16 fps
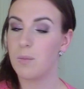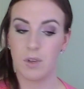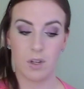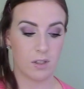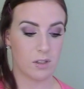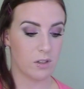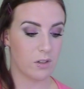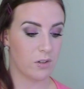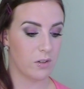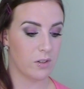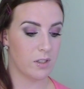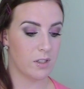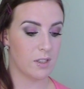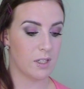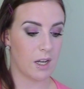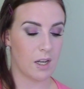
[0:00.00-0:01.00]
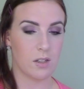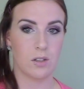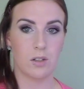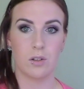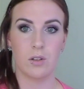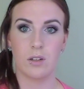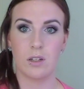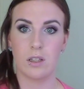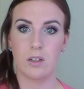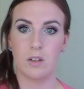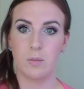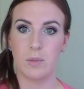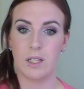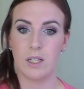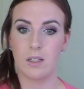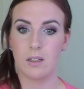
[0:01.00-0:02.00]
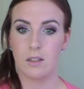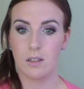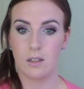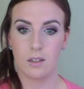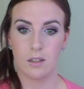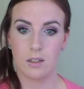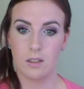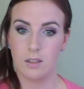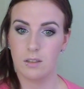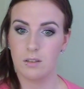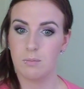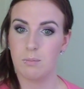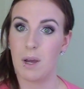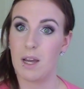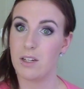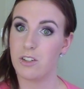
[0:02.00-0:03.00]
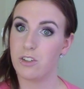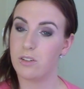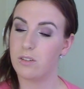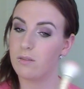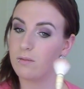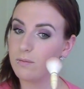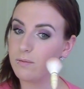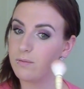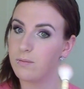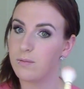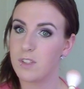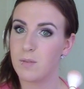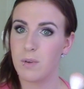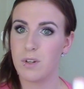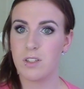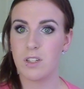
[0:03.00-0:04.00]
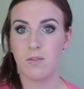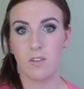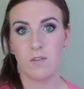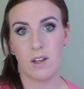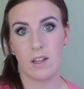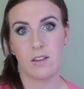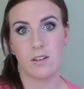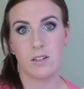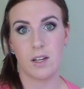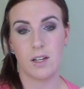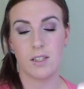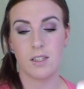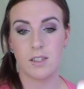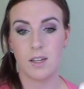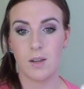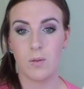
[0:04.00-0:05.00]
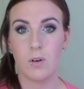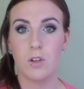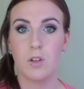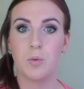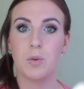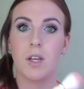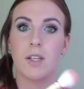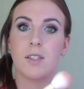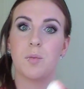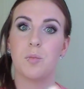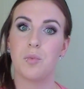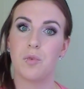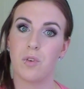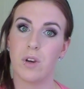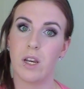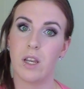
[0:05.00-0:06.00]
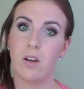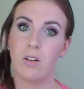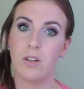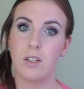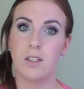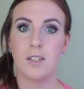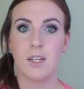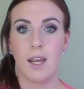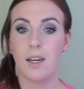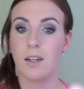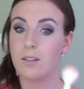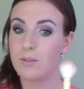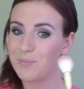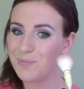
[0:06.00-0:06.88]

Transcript: because it could start to look a little bit much, especially for Valentine's Day. You want to look nice and pretty on your date.